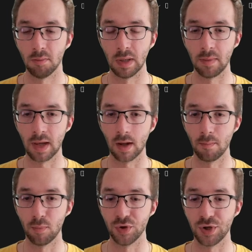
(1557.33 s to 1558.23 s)
Maybe I can
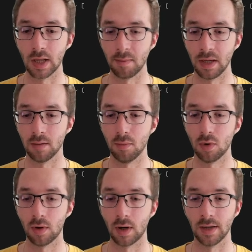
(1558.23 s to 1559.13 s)
push it a bit
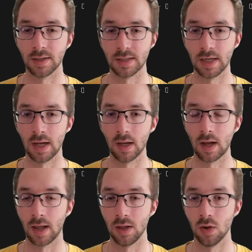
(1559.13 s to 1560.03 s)
more and
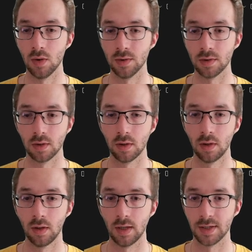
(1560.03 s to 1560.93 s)
use,
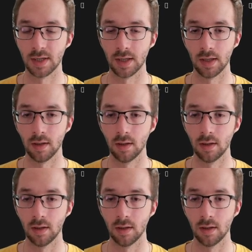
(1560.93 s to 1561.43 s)
let's say,